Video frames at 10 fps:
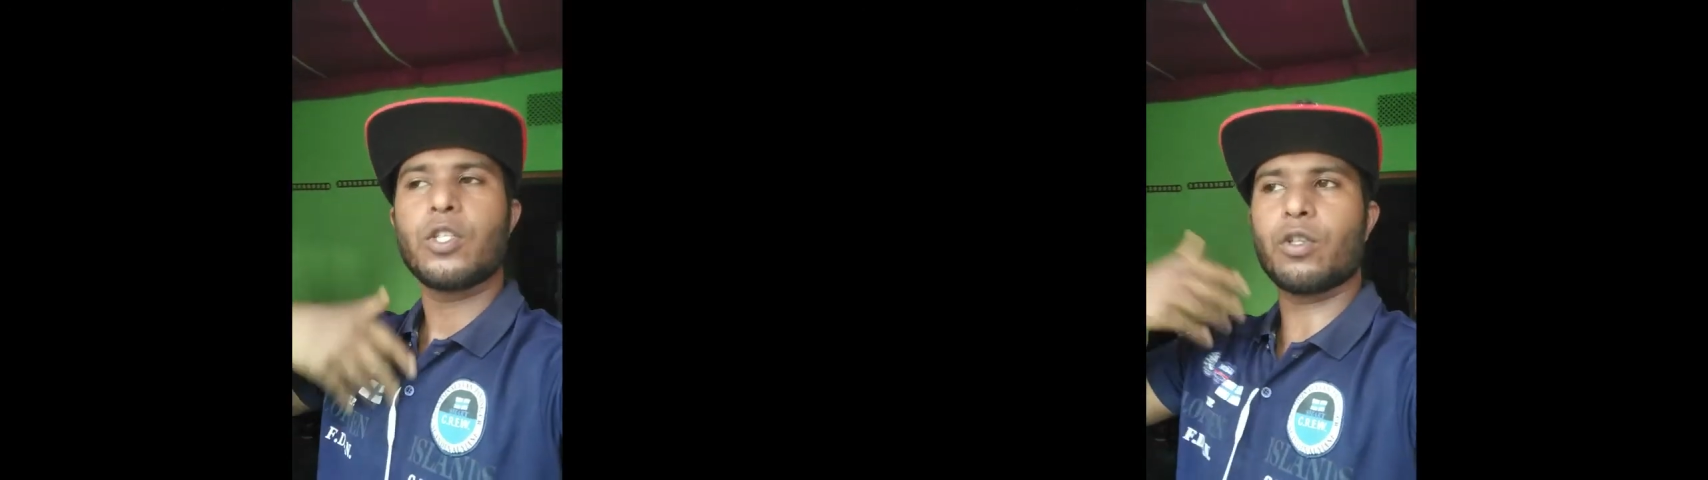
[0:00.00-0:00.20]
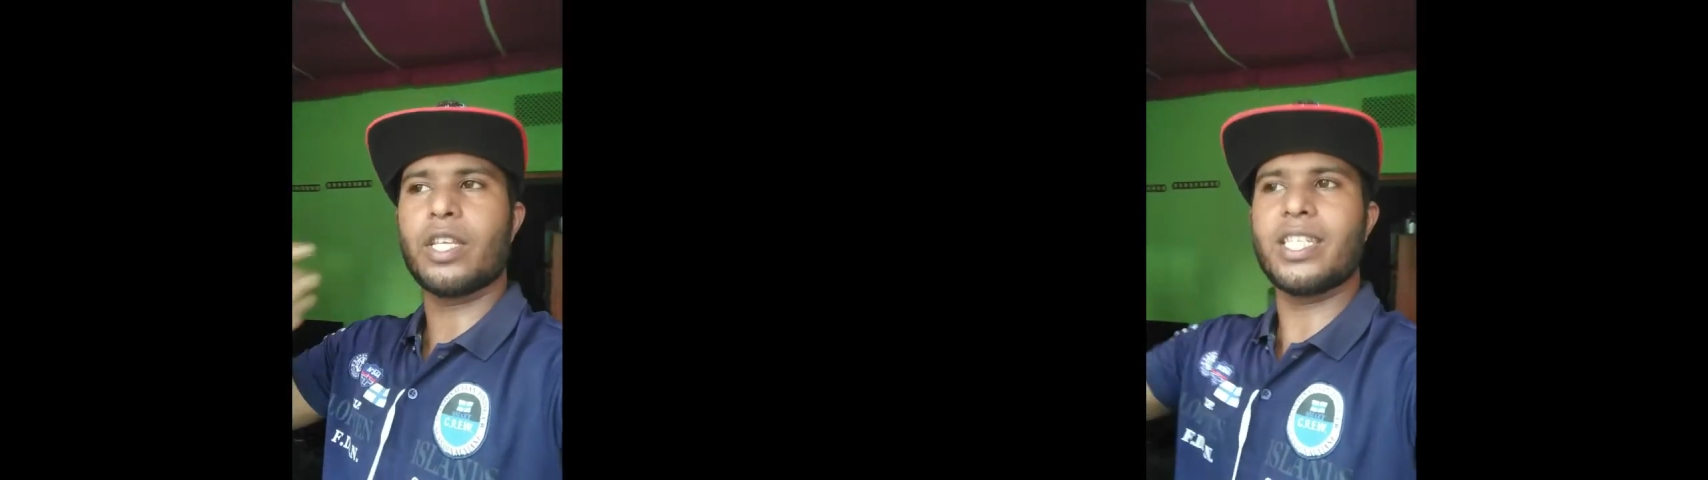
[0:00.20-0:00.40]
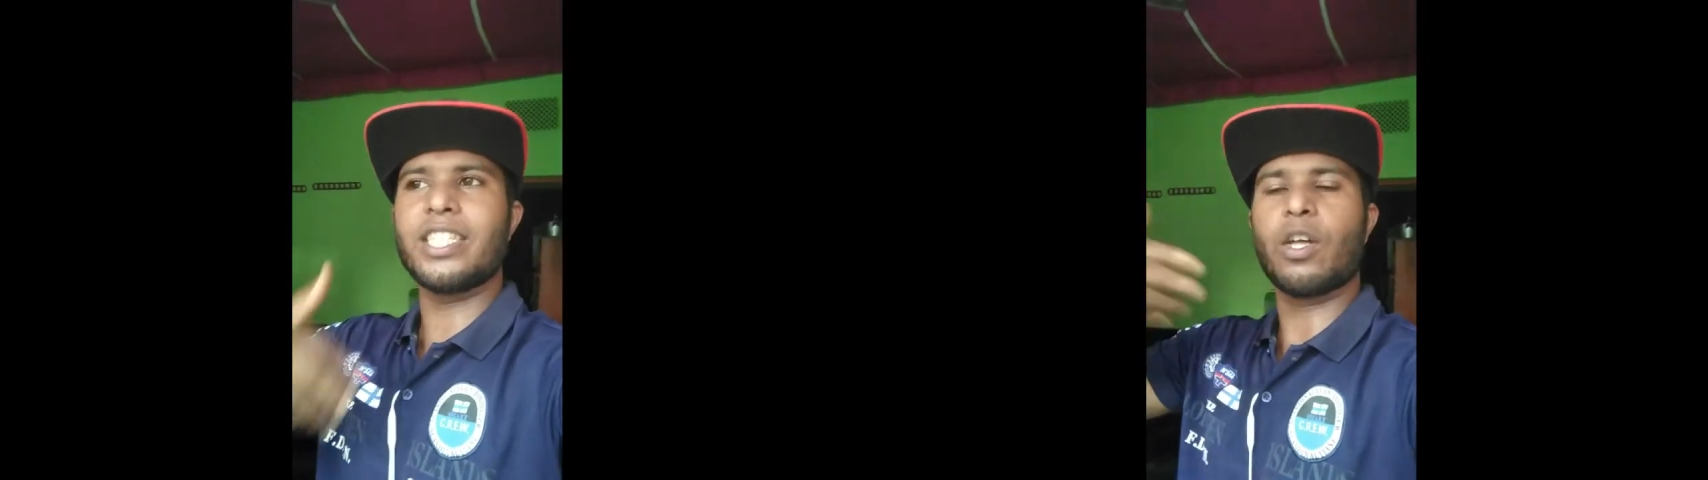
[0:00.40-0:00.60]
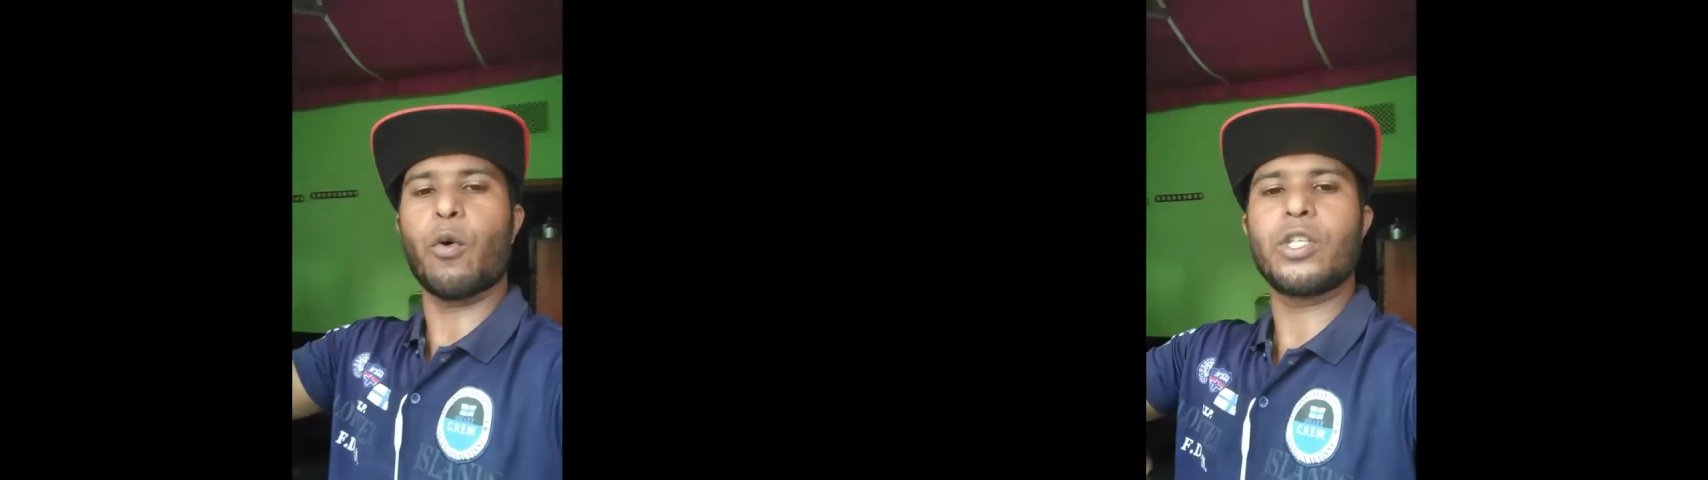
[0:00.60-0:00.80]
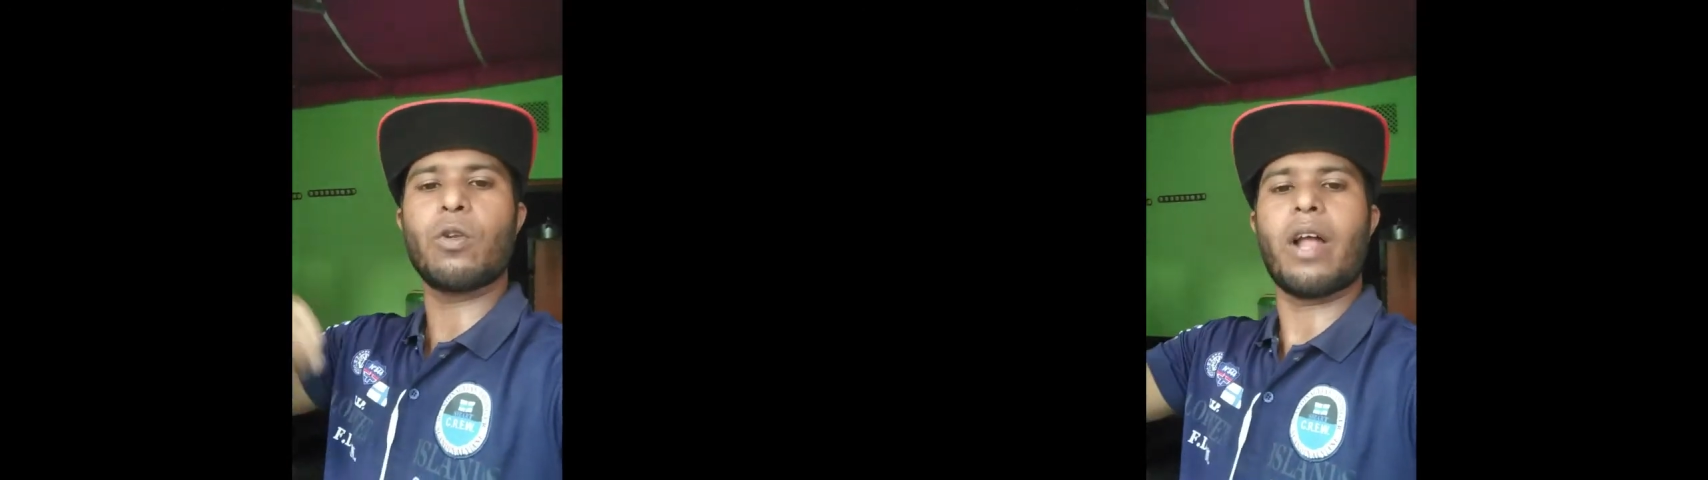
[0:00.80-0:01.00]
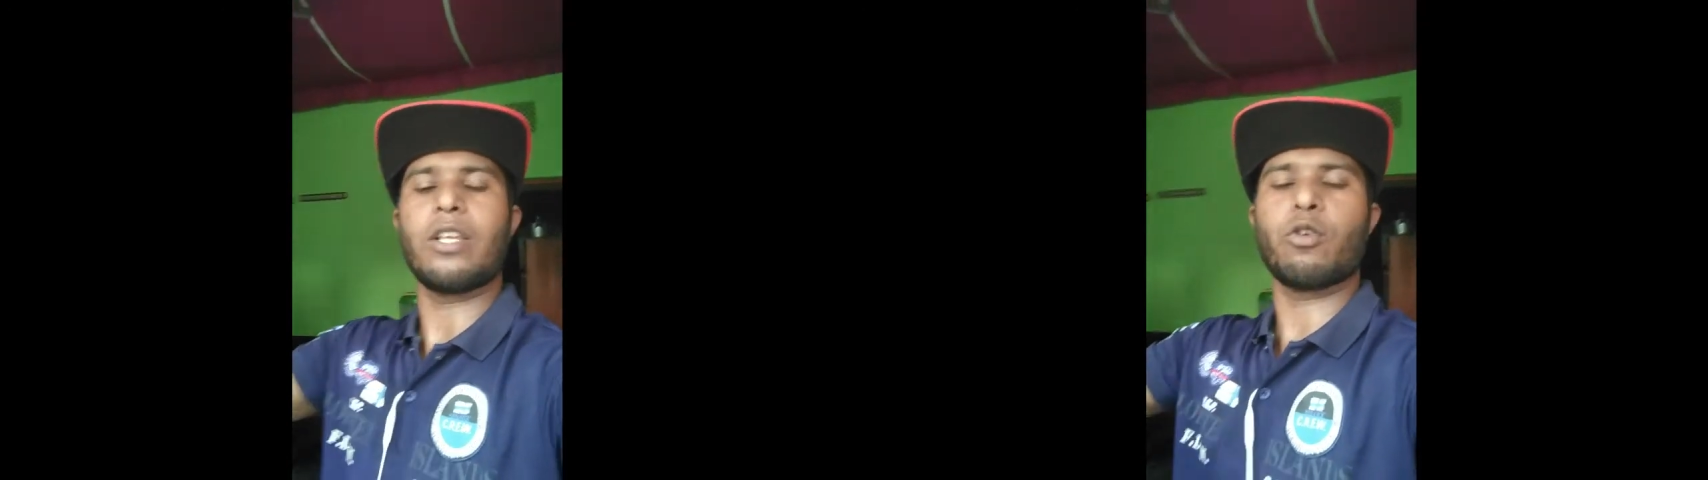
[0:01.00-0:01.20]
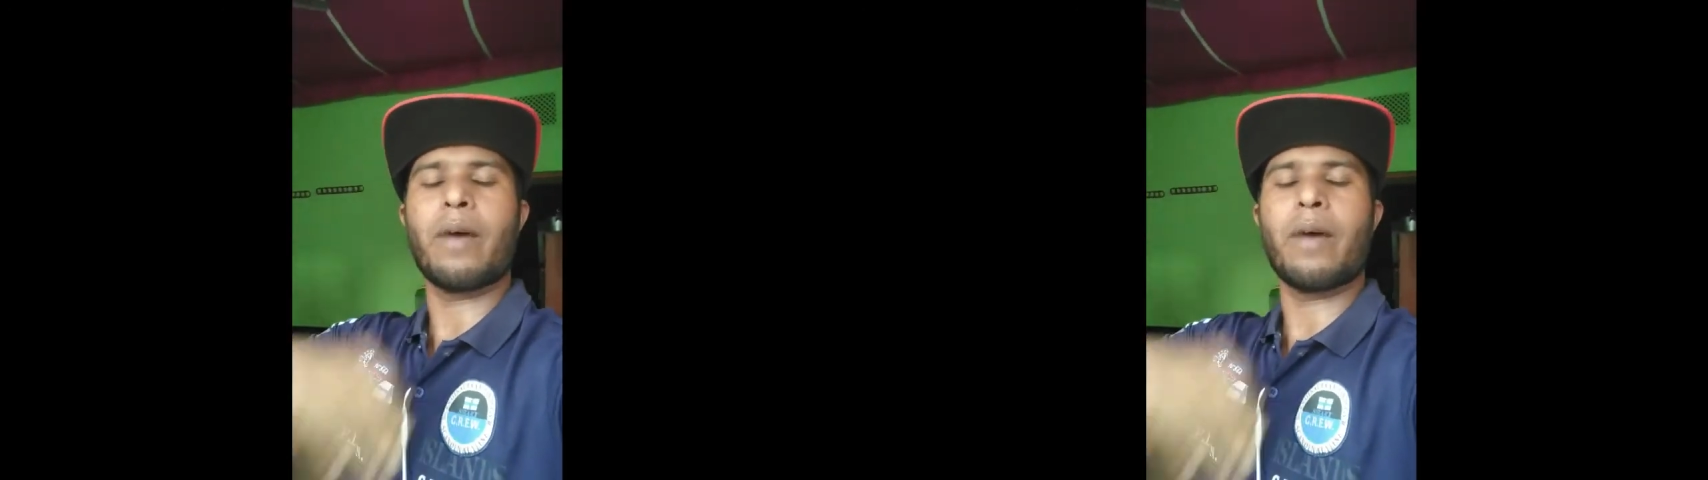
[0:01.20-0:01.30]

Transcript: so this is the way to learn